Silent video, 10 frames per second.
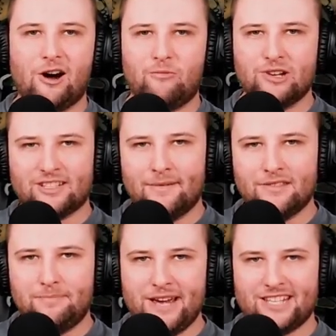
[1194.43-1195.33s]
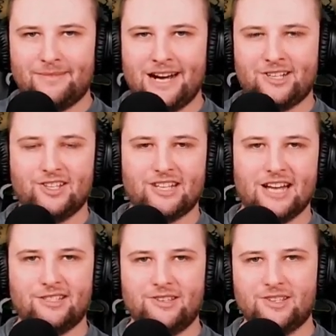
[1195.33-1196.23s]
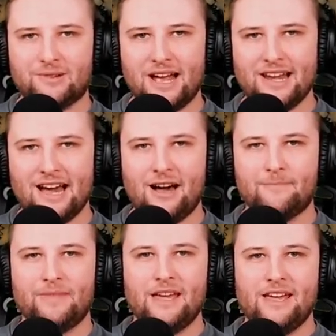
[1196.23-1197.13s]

on what some of the best marches are to use right now.